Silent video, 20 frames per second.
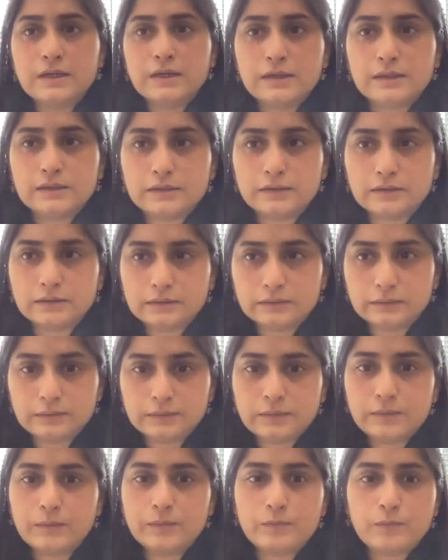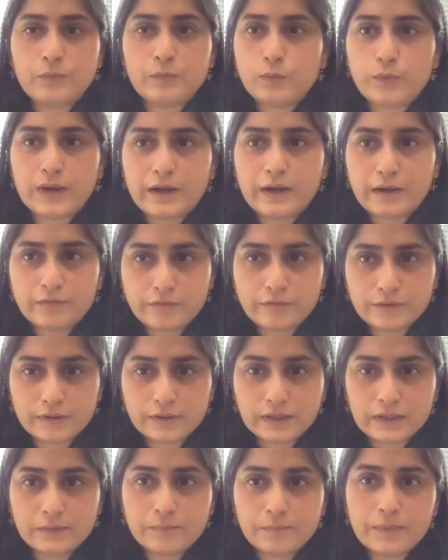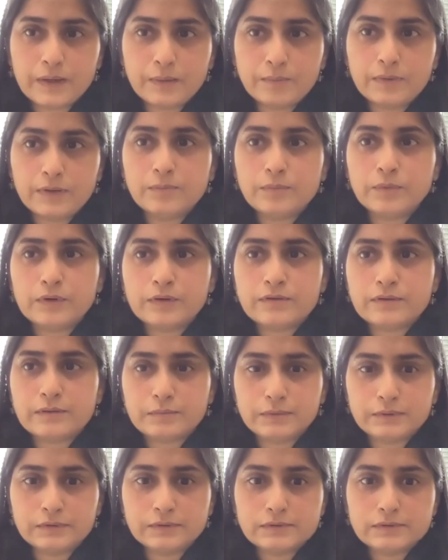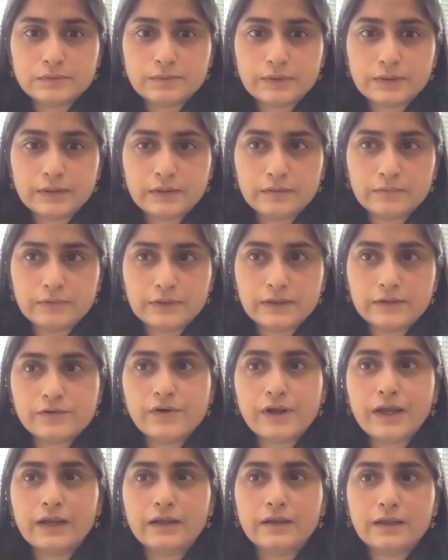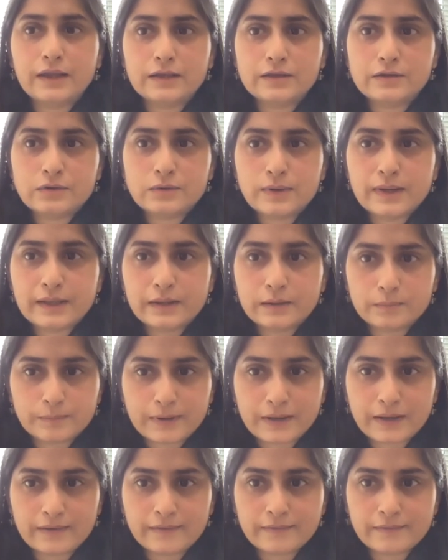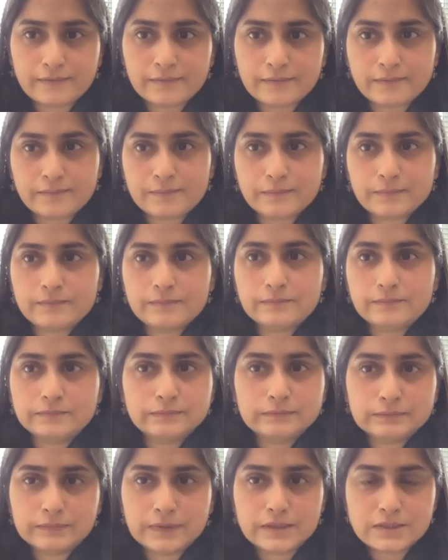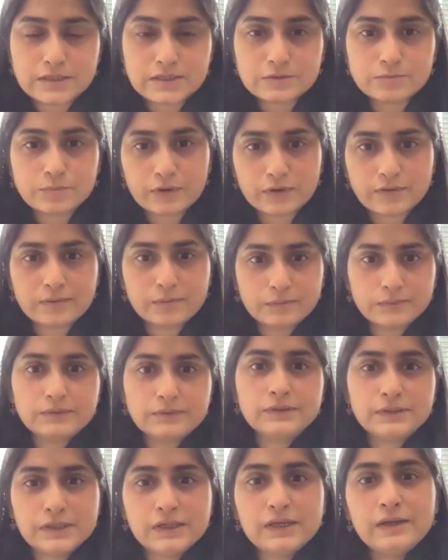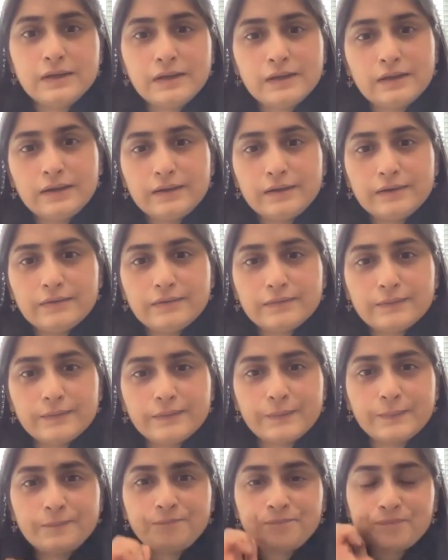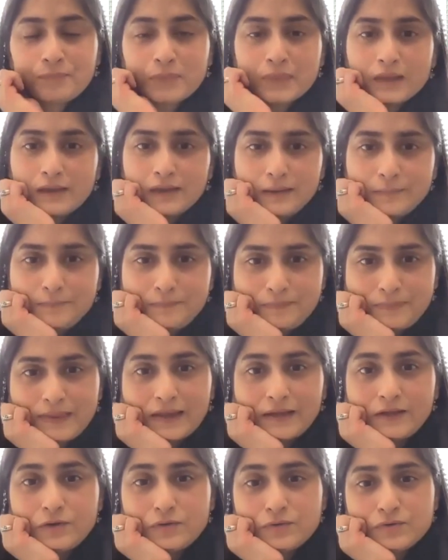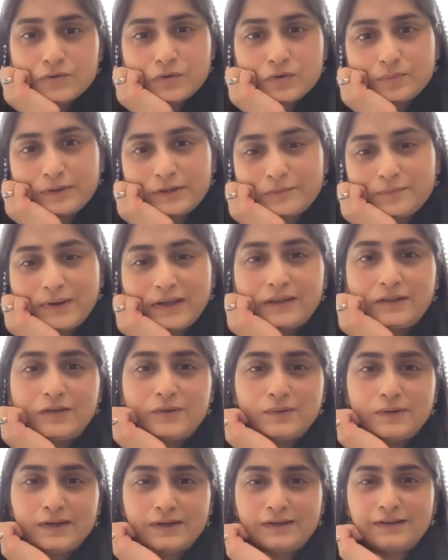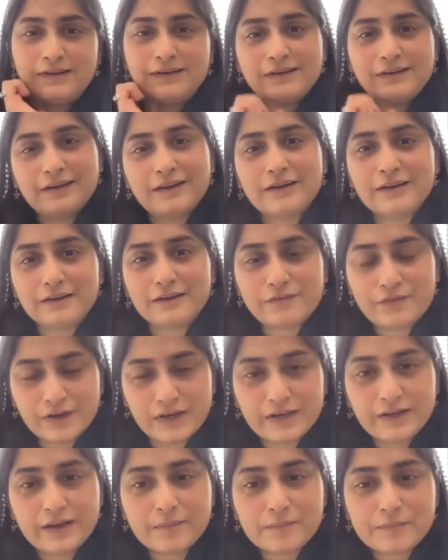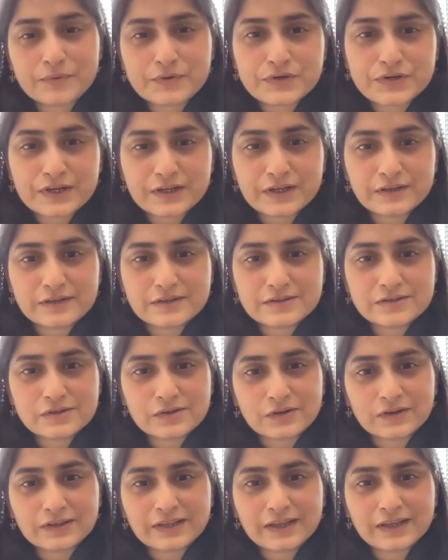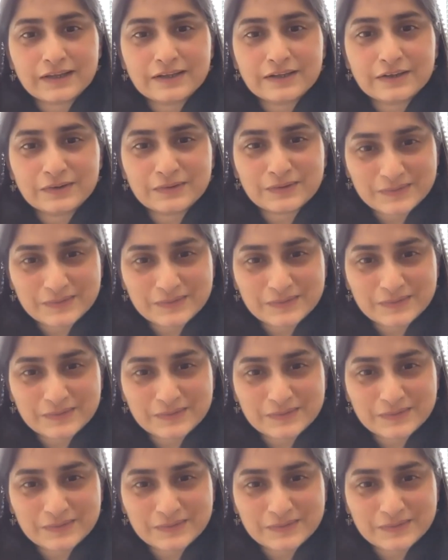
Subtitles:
wherever it may be possible. So we'll try and get you help as much as possible. So yeah, thank you so much, Matthew. I really appreciate this talk. Thank you.